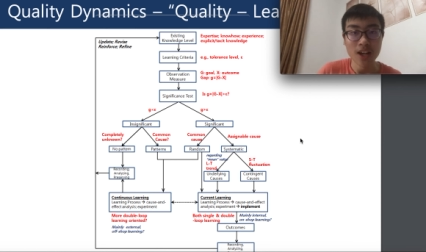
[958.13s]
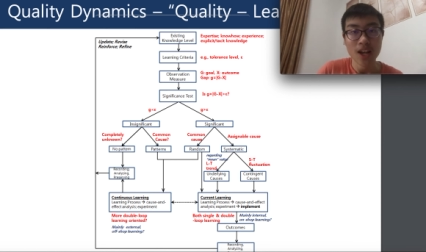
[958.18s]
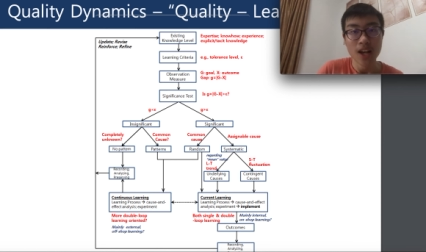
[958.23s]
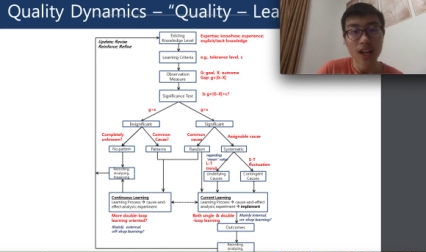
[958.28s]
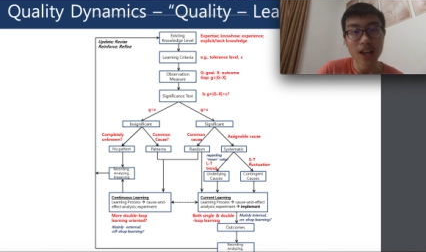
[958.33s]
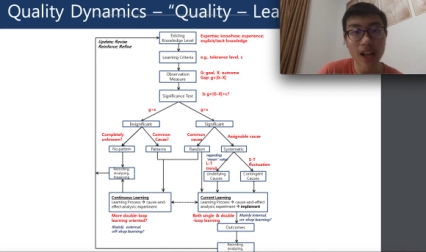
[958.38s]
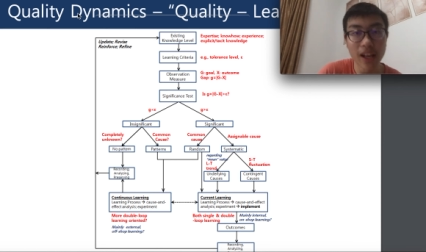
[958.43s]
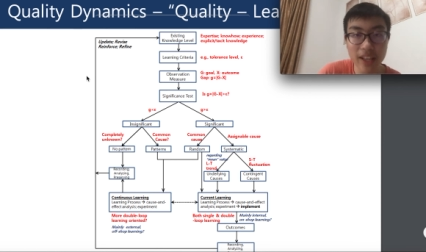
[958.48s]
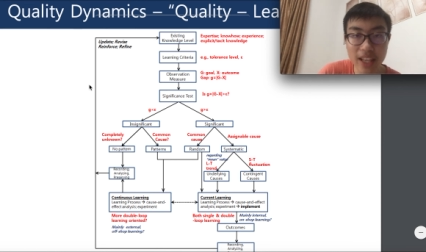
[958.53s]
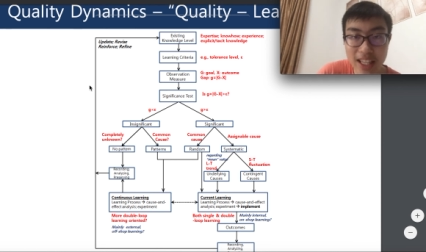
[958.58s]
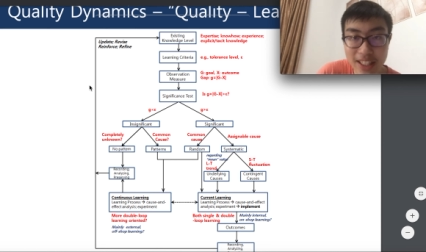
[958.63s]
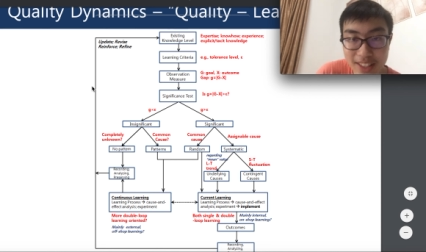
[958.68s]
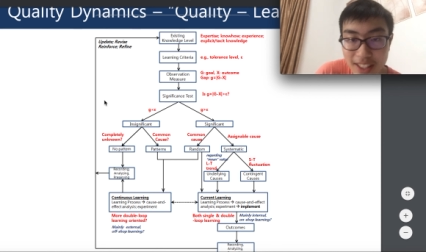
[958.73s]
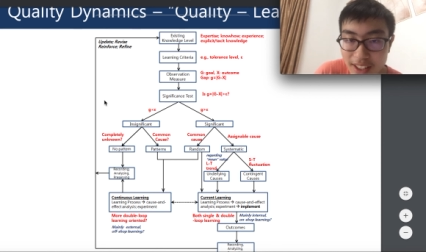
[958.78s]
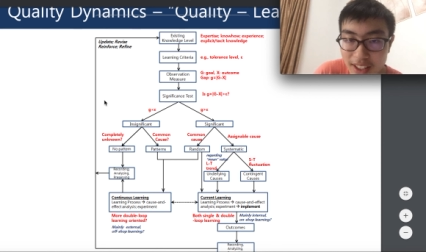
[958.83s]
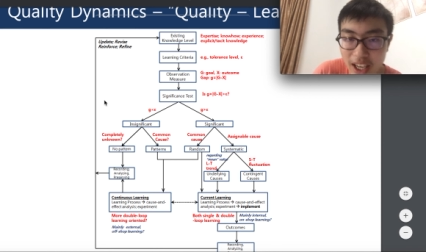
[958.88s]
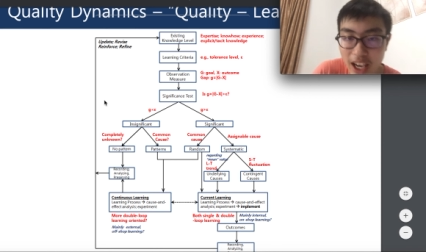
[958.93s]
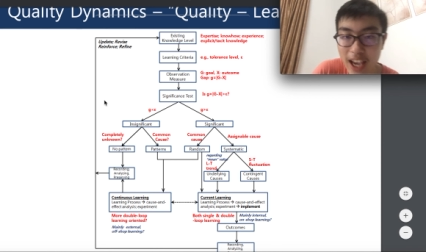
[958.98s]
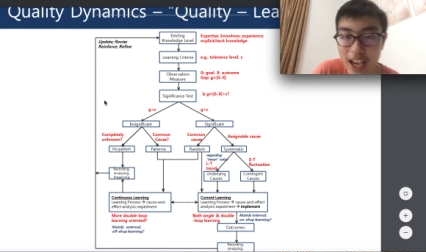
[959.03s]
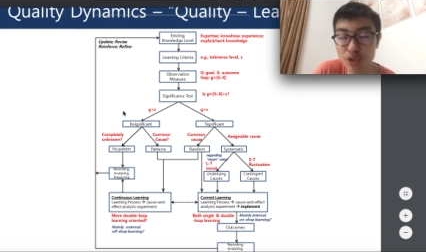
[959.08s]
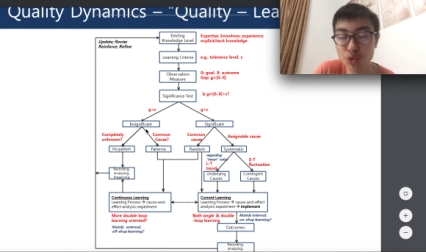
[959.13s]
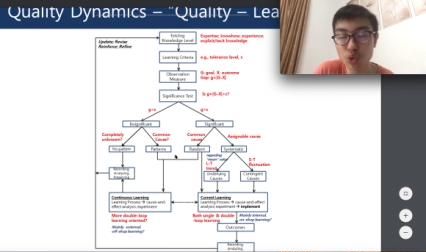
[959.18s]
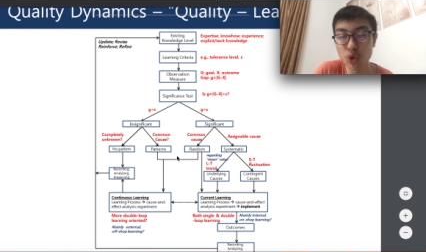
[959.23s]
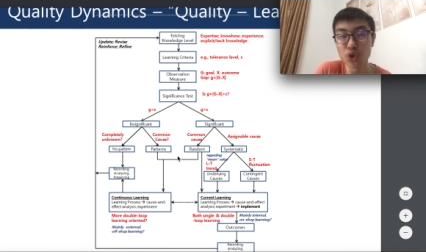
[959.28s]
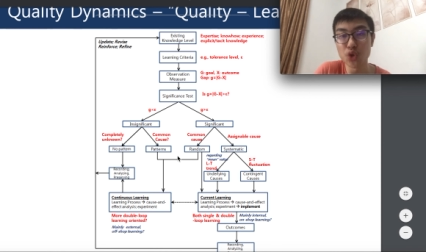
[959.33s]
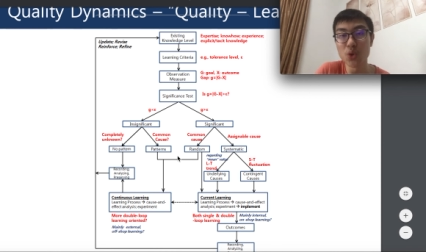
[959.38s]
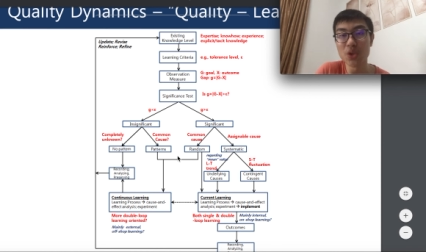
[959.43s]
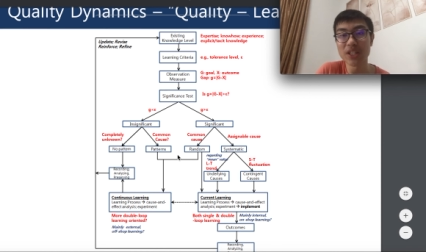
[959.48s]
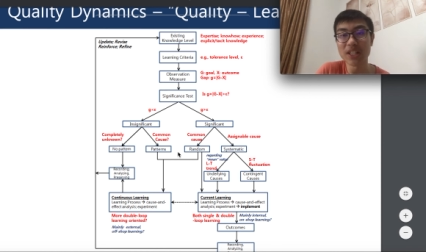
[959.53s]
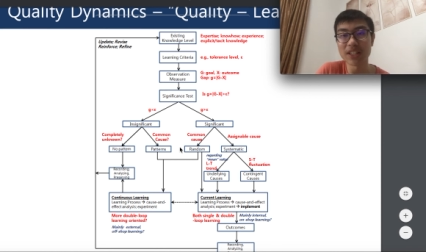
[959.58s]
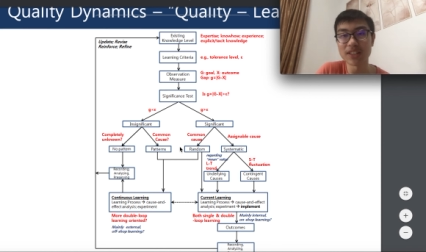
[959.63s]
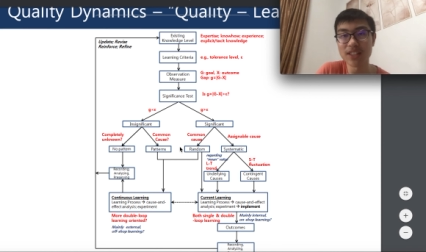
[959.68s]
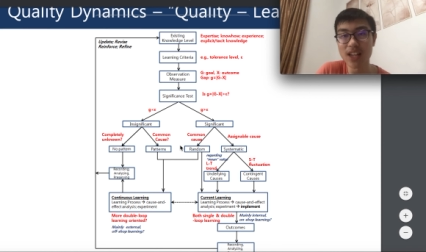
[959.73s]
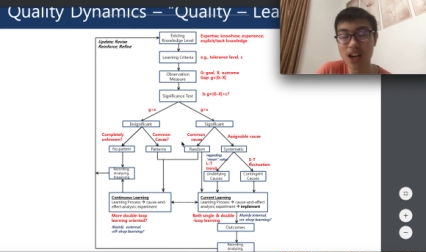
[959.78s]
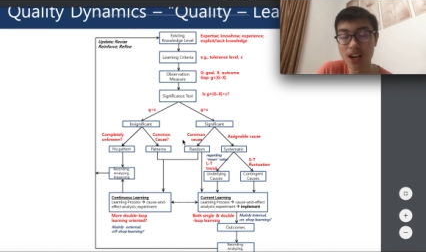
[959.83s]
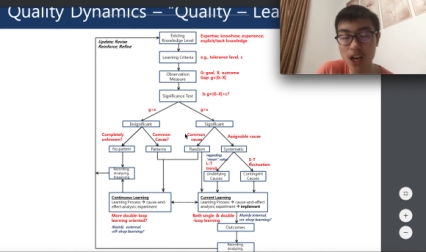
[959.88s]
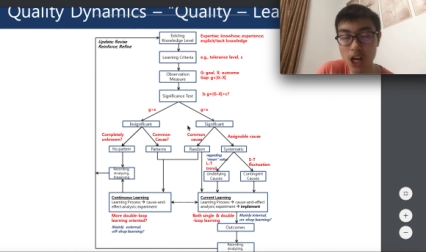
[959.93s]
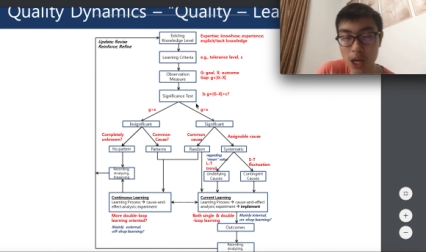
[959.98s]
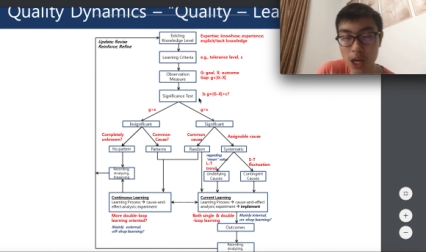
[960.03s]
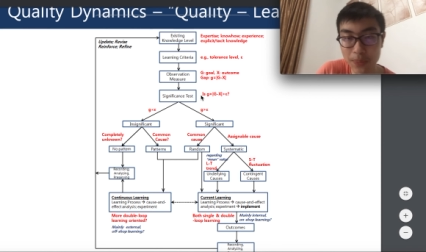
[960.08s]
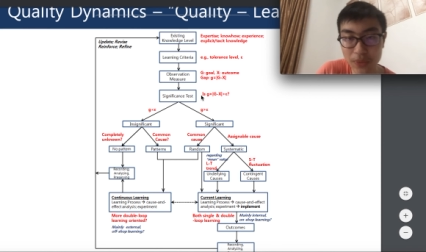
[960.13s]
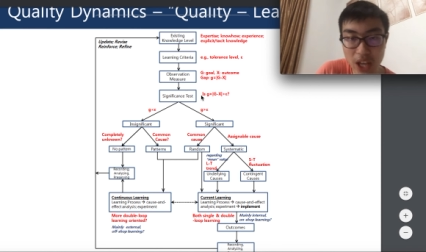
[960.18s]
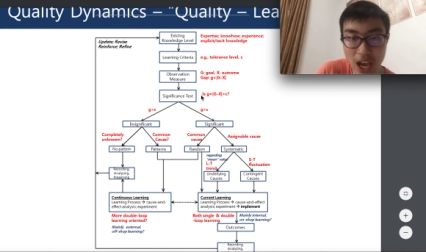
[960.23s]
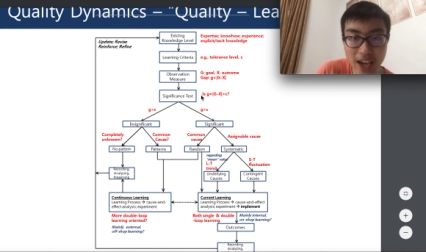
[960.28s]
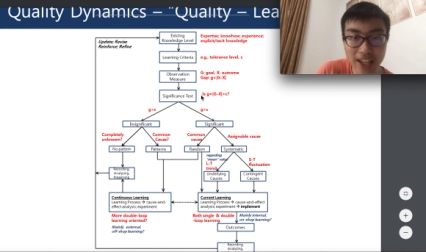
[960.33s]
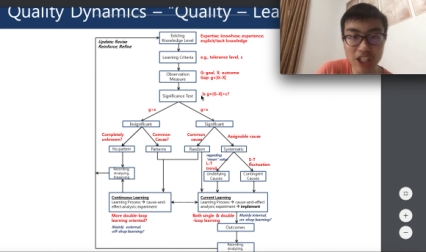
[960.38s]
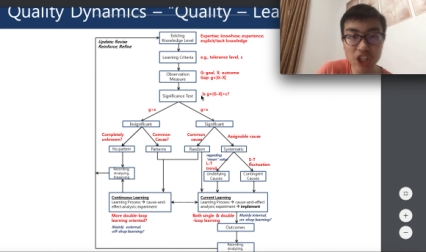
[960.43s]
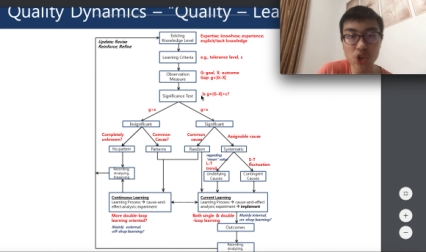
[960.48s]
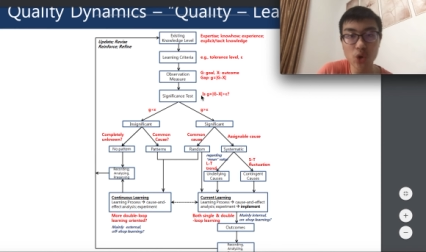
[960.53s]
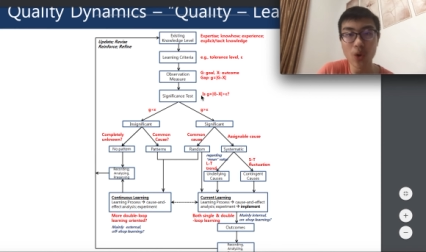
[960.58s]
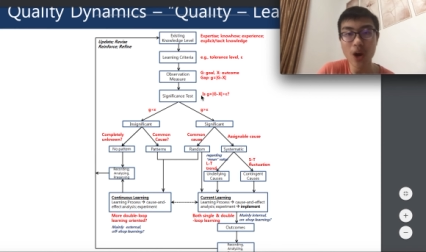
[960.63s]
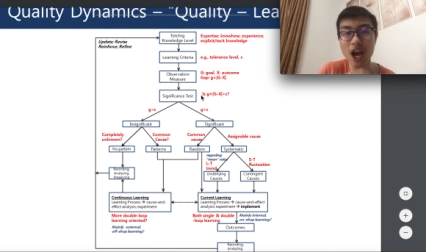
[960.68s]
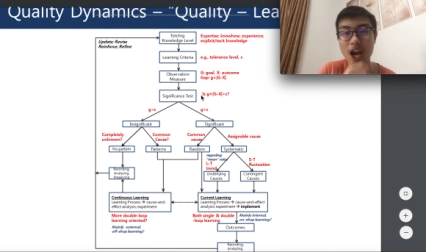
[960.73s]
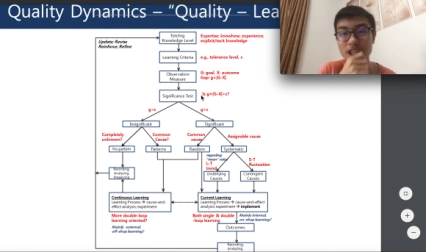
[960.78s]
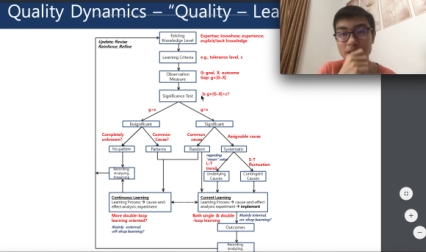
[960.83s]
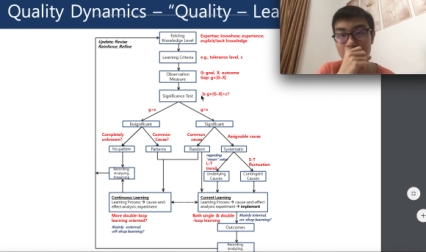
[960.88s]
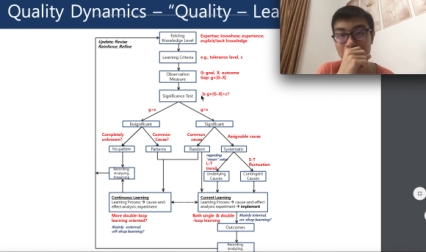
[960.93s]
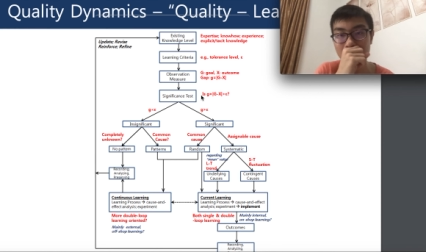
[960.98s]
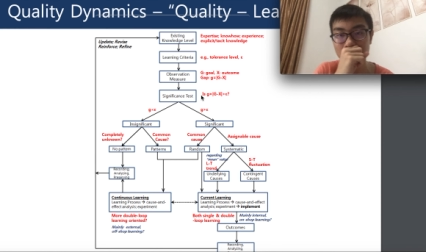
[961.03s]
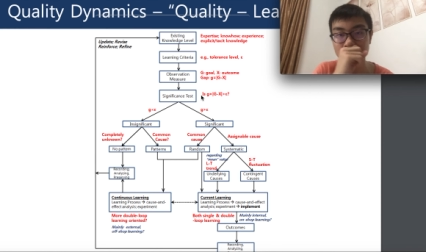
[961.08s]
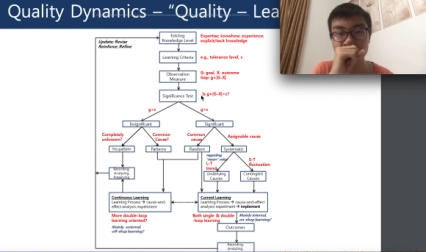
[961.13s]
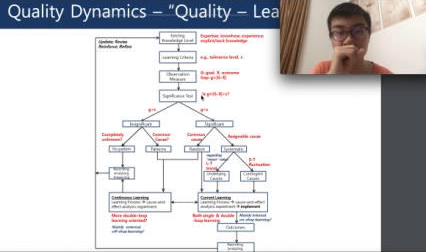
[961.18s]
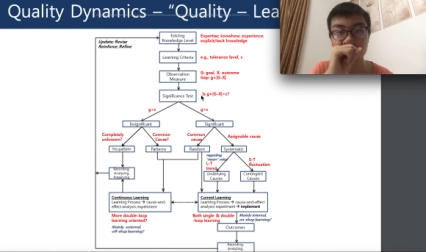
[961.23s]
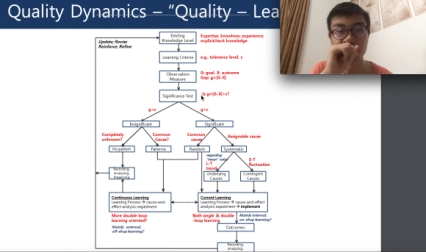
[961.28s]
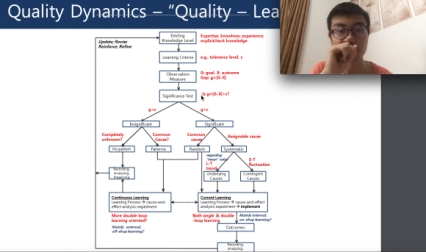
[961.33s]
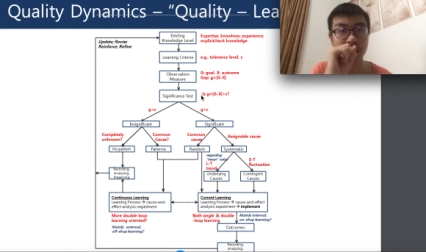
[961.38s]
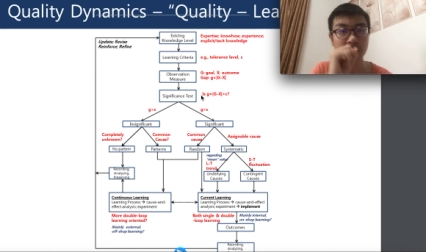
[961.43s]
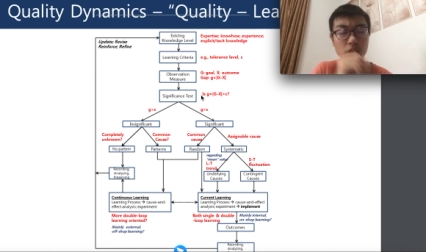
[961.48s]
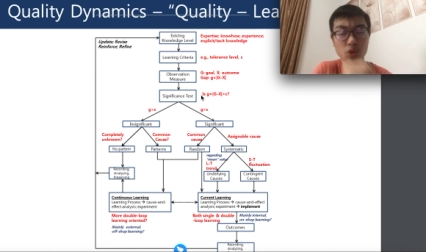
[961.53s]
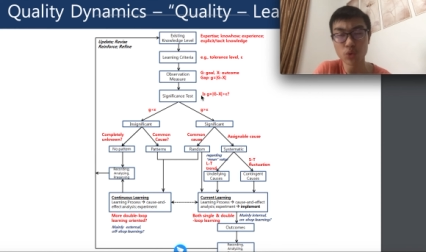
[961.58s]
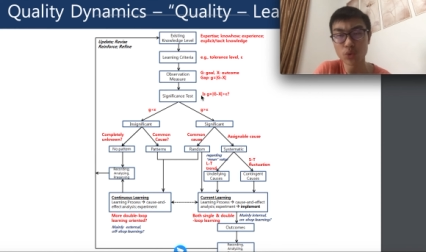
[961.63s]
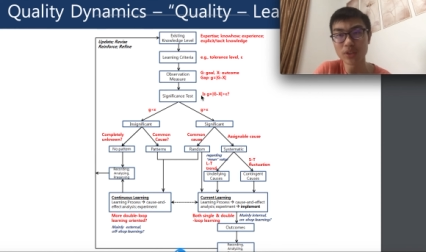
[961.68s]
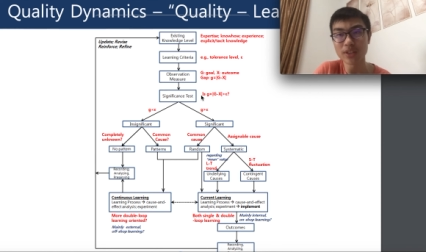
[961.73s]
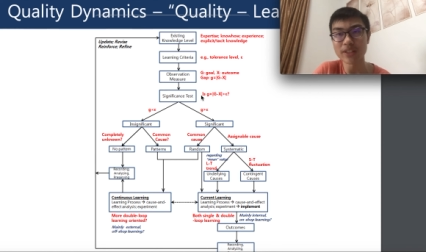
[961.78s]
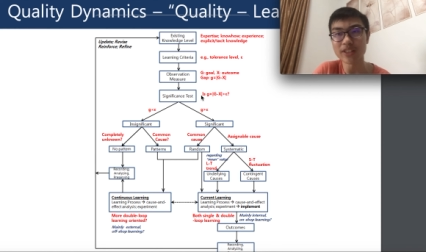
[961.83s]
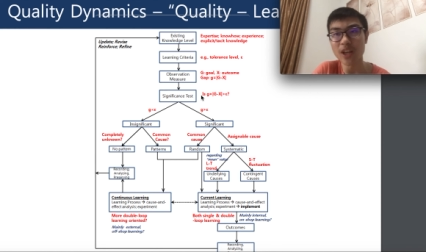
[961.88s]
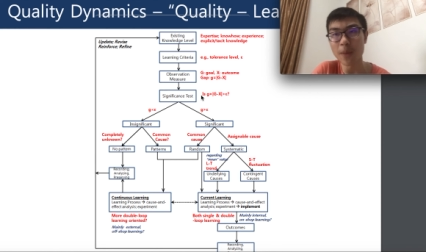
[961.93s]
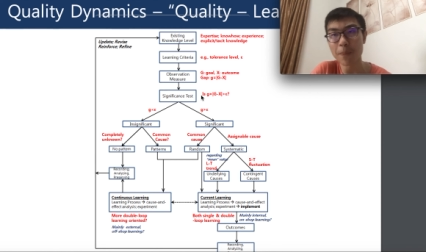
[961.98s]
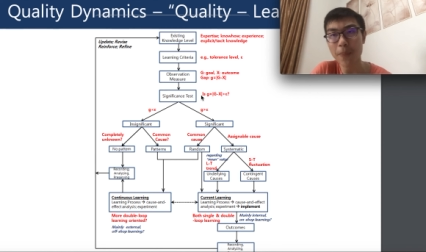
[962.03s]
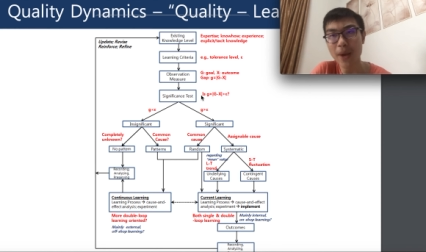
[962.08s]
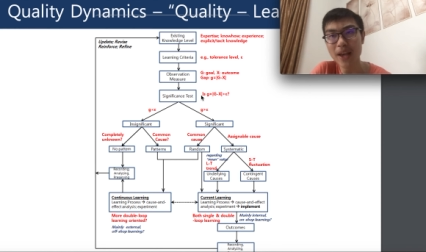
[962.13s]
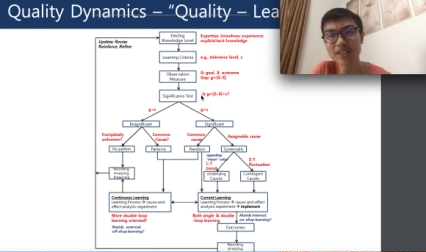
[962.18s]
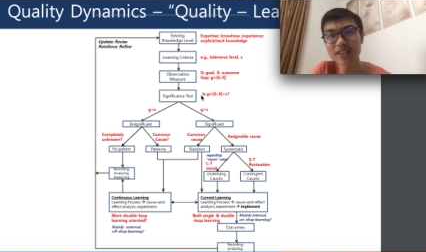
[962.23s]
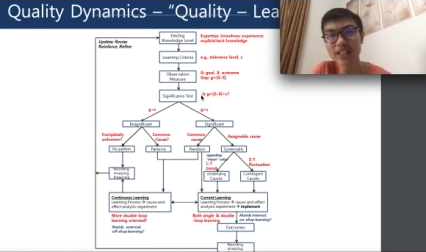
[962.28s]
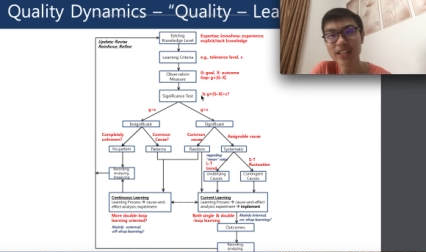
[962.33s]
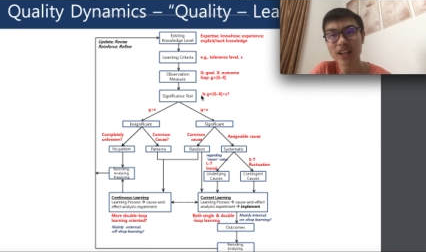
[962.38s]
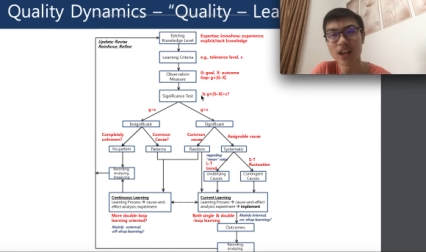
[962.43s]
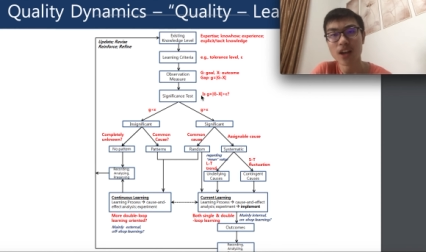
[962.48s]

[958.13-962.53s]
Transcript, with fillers: Like in this case, we're using some um, technical aspects, using some basic